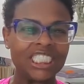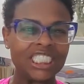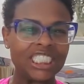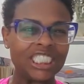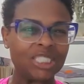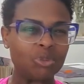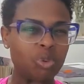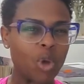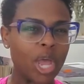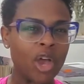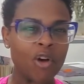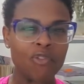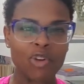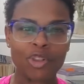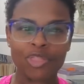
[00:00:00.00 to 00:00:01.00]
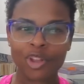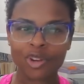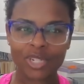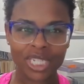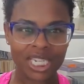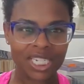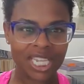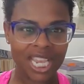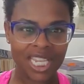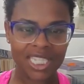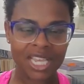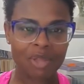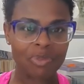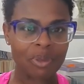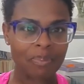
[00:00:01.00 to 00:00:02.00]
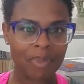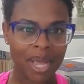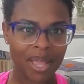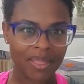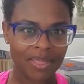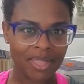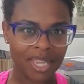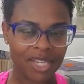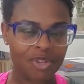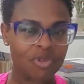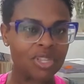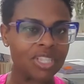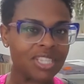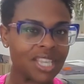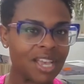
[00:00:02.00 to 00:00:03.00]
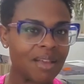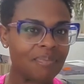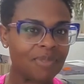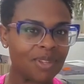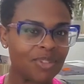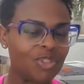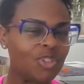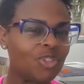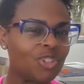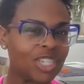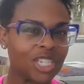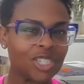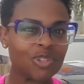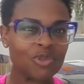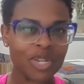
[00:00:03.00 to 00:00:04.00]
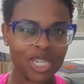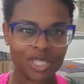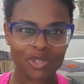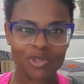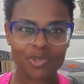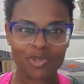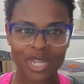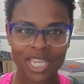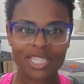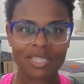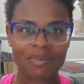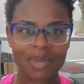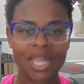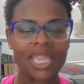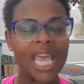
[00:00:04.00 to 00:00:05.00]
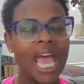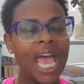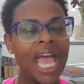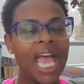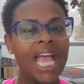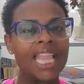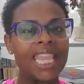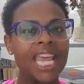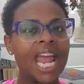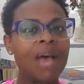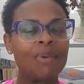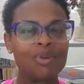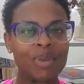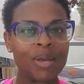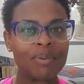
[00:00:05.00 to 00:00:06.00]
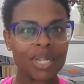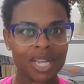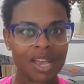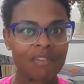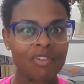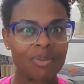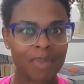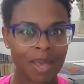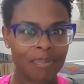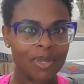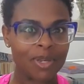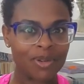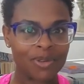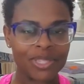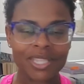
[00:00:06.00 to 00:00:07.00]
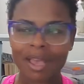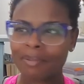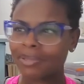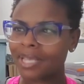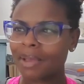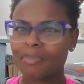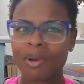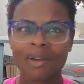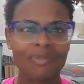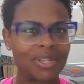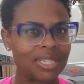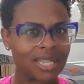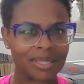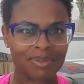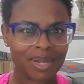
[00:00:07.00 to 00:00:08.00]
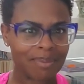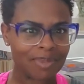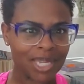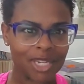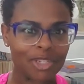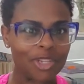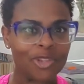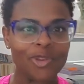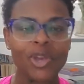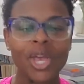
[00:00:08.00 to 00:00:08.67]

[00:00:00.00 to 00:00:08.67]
12 or 13 days out the month, and you can sub, there's usually 20 school days a month, that I would be able to cover my bills. So I was like, perfect, that's what I'm going to do.